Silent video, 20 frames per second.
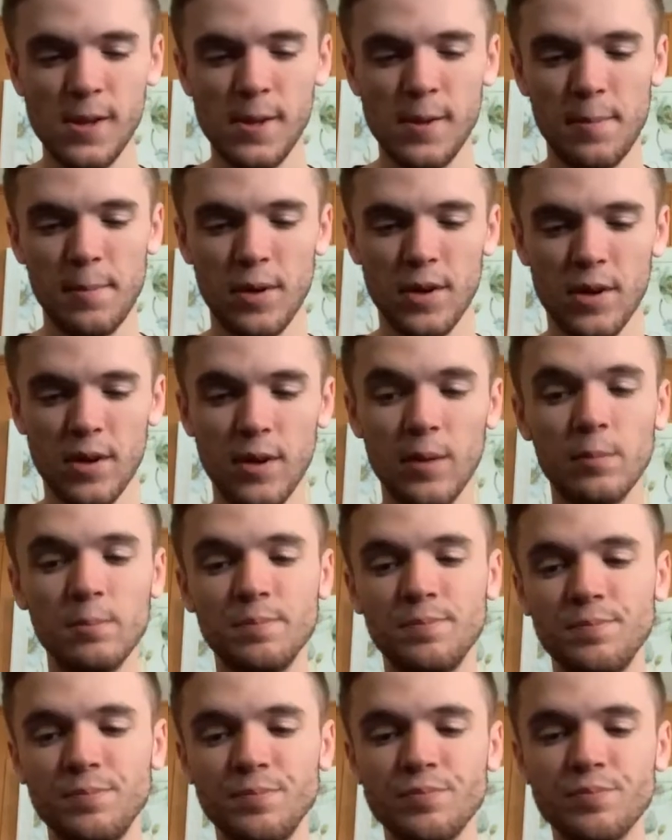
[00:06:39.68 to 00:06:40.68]
But
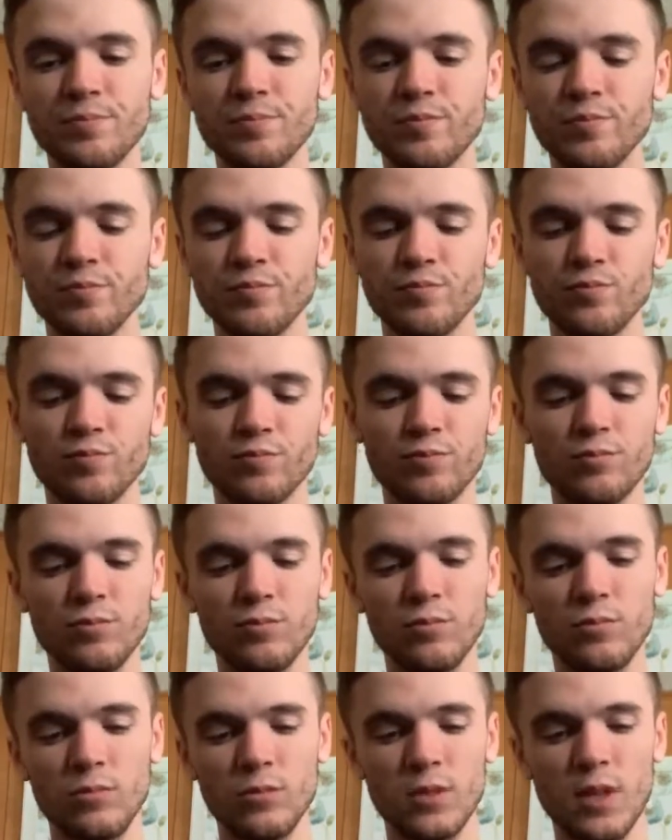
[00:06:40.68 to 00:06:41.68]

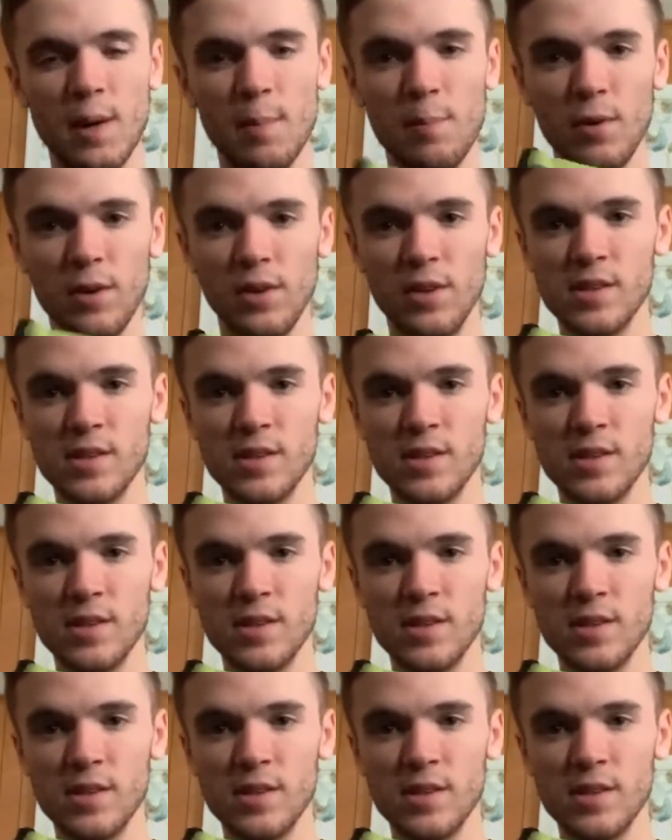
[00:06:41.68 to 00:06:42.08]
I bring